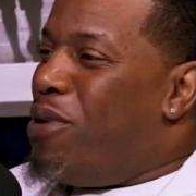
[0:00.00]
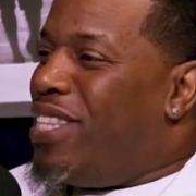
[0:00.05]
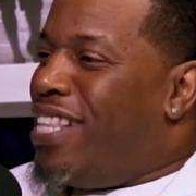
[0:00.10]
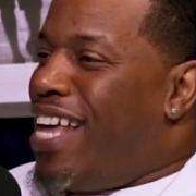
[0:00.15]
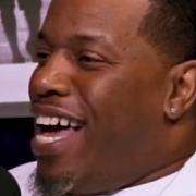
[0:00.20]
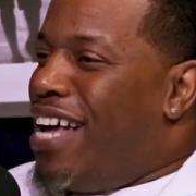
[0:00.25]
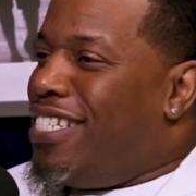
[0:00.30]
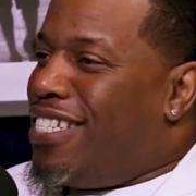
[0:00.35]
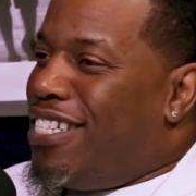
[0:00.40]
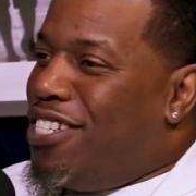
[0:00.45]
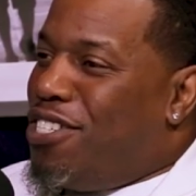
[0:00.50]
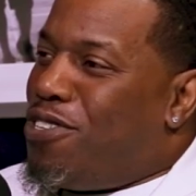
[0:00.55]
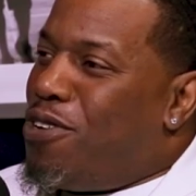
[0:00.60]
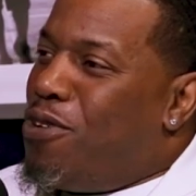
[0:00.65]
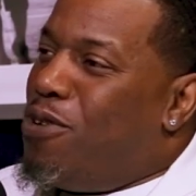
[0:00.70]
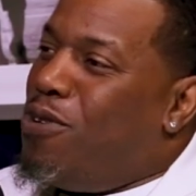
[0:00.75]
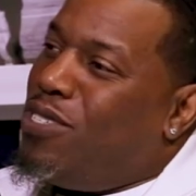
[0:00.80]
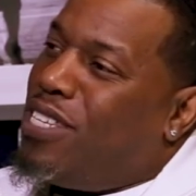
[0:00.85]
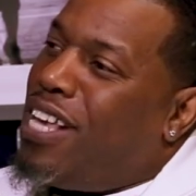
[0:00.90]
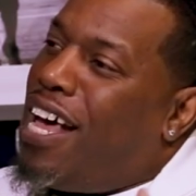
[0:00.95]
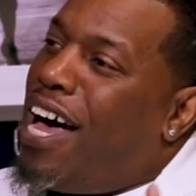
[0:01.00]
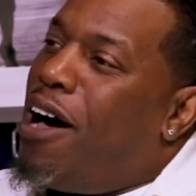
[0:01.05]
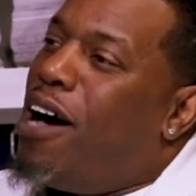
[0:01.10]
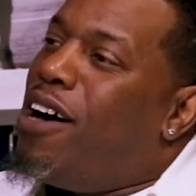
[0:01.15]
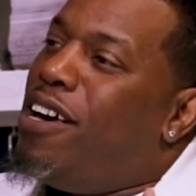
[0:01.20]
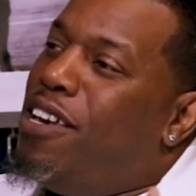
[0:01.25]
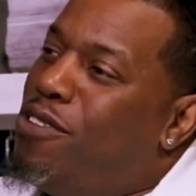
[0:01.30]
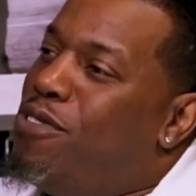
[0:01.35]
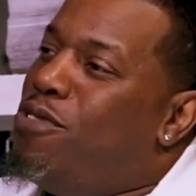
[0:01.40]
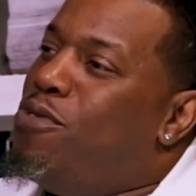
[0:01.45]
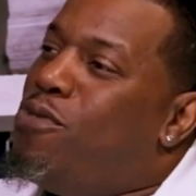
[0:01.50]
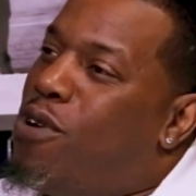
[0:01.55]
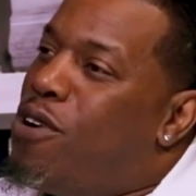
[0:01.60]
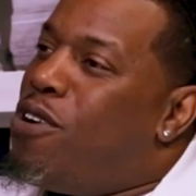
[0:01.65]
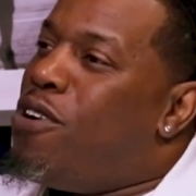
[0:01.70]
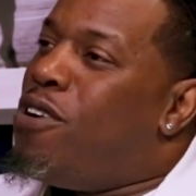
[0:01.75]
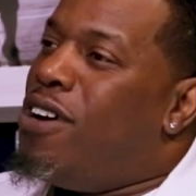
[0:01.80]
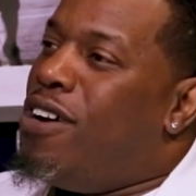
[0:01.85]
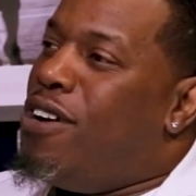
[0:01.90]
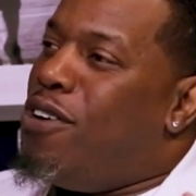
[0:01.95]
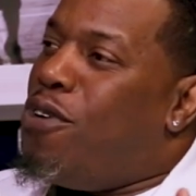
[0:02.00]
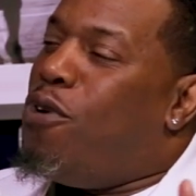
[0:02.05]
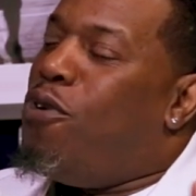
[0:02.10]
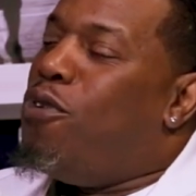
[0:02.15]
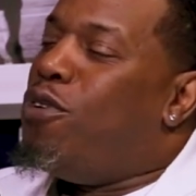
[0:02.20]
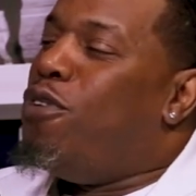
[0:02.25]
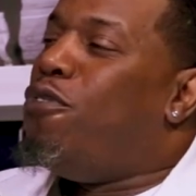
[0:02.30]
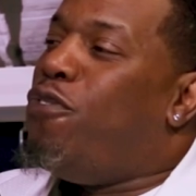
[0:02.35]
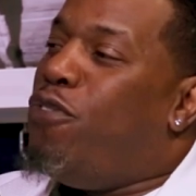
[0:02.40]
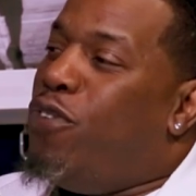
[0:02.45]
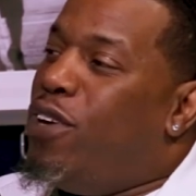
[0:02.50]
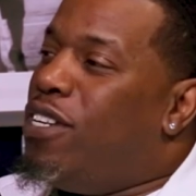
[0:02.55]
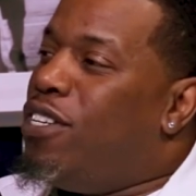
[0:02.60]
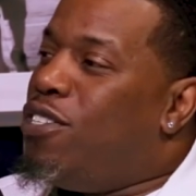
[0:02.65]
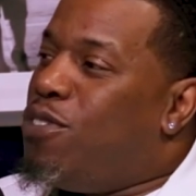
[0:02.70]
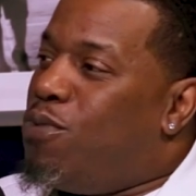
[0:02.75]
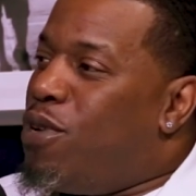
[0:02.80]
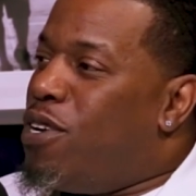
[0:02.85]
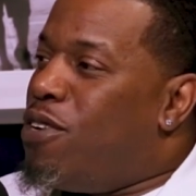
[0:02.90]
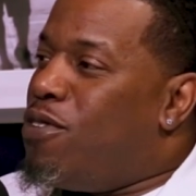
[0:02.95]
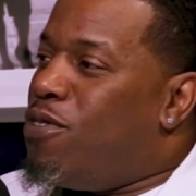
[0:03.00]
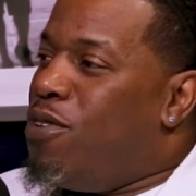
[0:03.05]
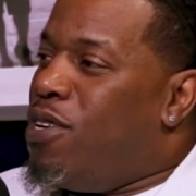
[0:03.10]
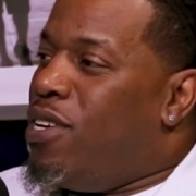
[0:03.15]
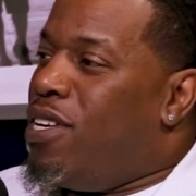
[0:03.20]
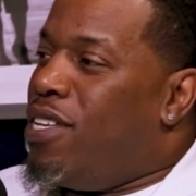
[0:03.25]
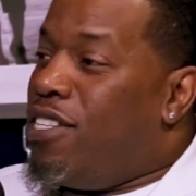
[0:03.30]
But that just shows how ill you were on the field as well.